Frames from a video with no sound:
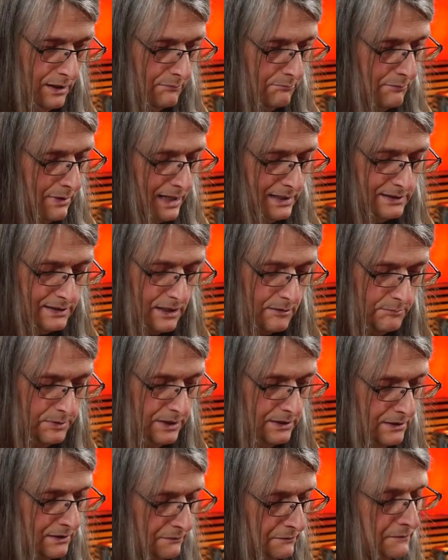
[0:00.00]
It might not
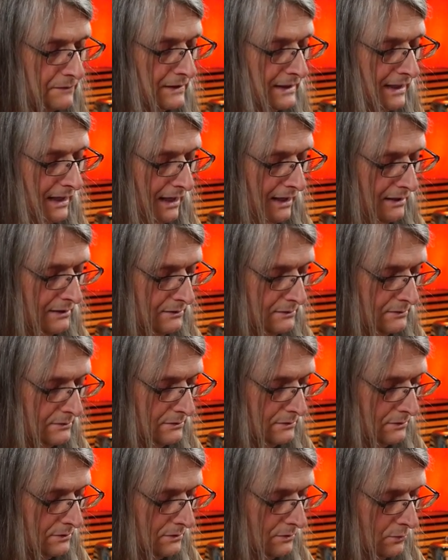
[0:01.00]
be enough of a gain.
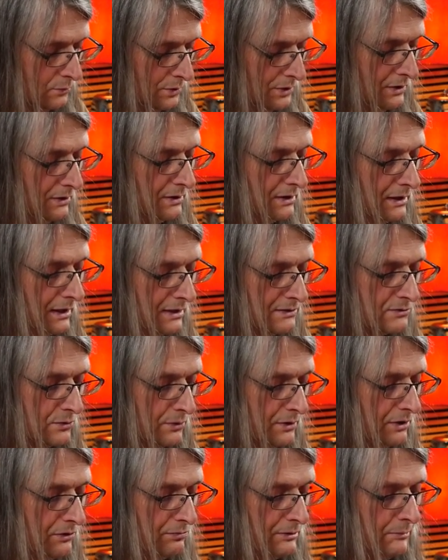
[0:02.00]
What are you gonna? It's
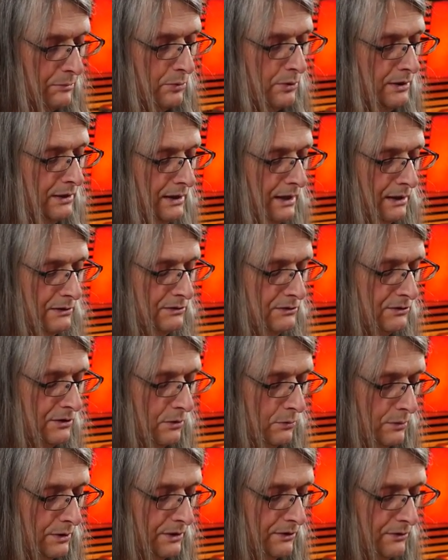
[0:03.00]
only three point gain. You mm.
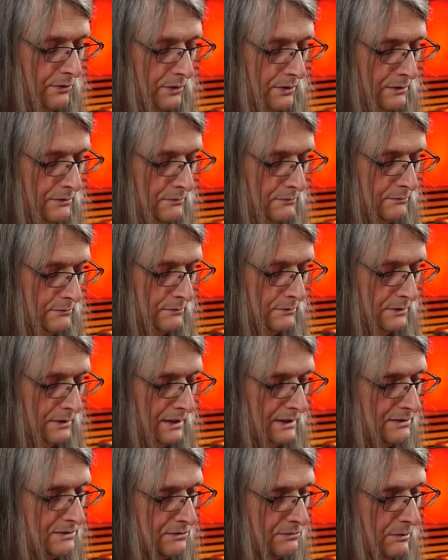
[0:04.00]
don't want to do it.
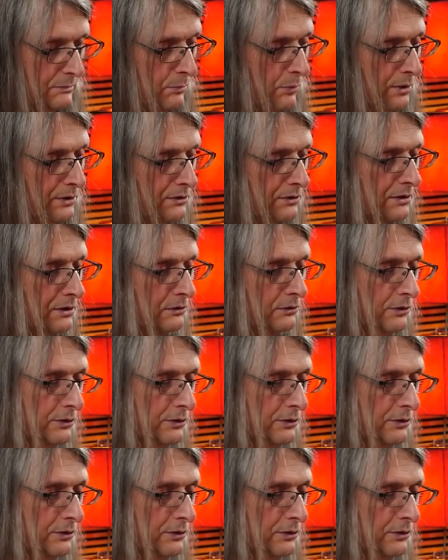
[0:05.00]
It's three point. You're gonna